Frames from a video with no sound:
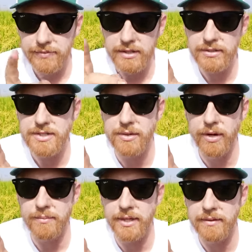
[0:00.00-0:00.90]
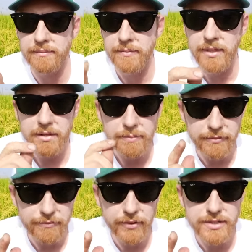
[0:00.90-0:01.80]
You'll see what I mean.
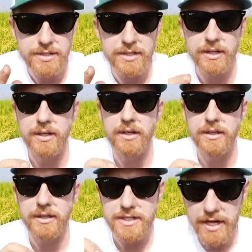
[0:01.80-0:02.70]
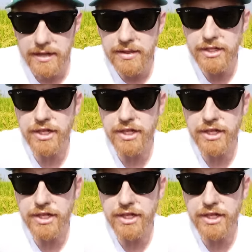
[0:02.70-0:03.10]
But first, let's head into the